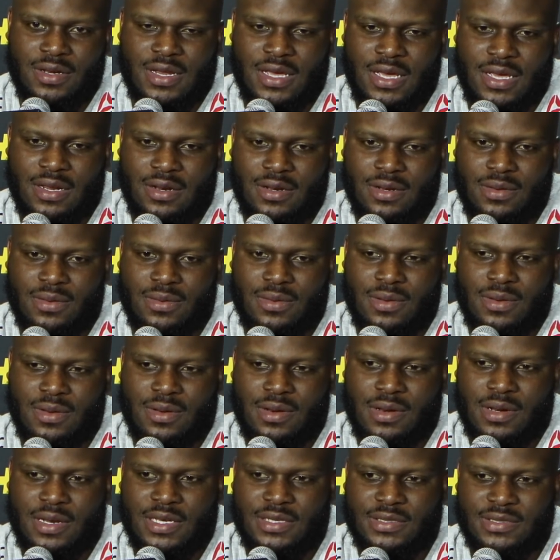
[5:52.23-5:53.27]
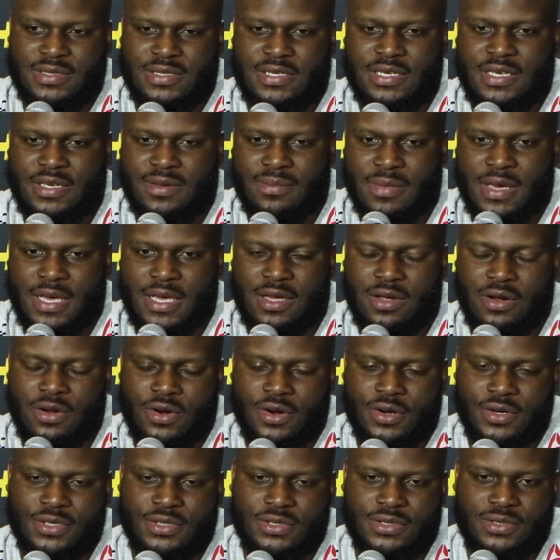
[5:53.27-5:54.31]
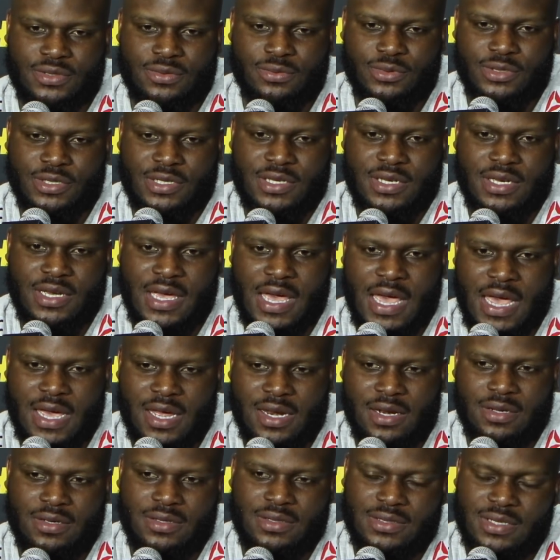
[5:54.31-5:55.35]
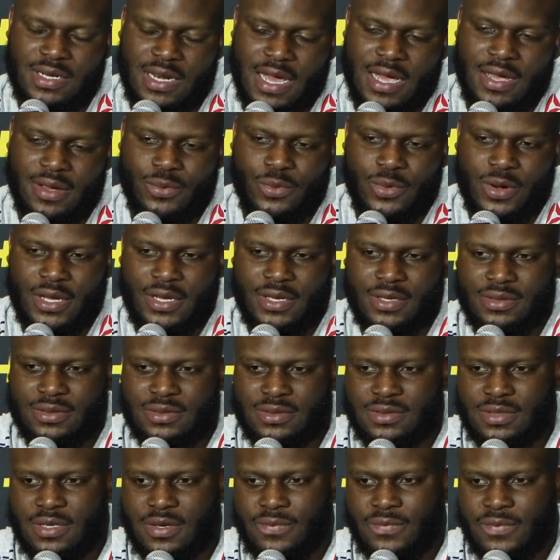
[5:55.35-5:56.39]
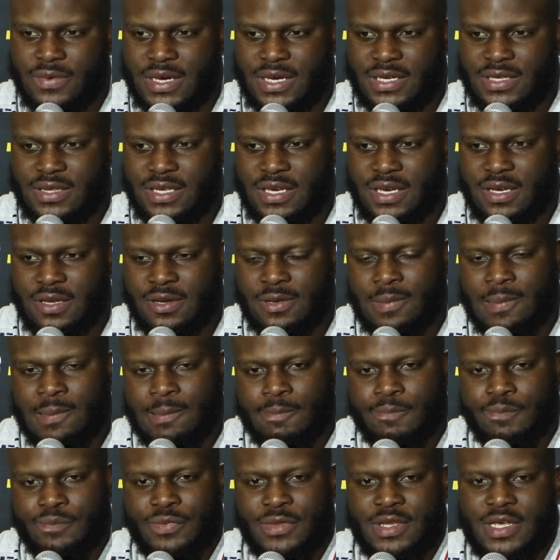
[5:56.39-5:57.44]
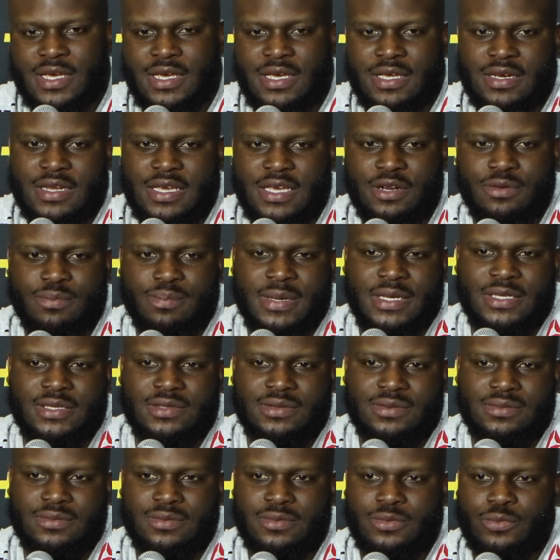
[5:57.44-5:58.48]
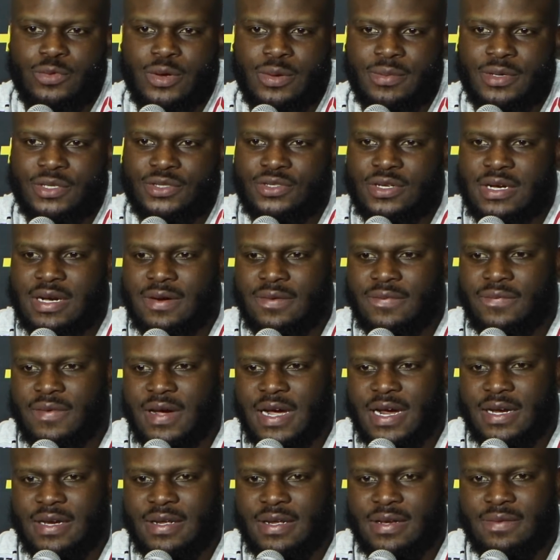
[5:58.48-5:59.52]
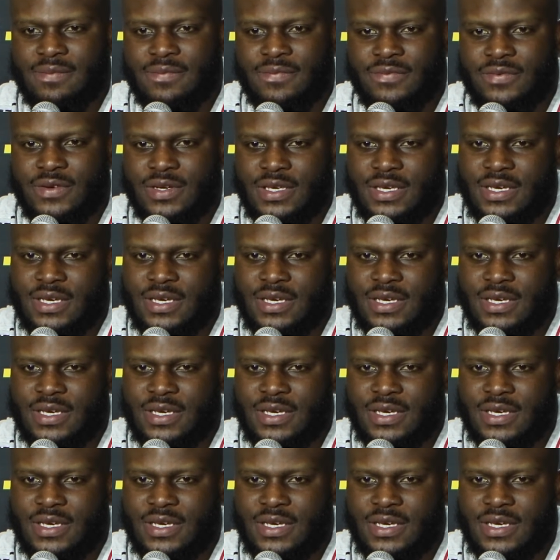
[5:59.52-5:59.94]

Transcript: that his teammate Curtis would cut Hannah as lightweight and stuff like that. And he'd been we've been trying to fight him for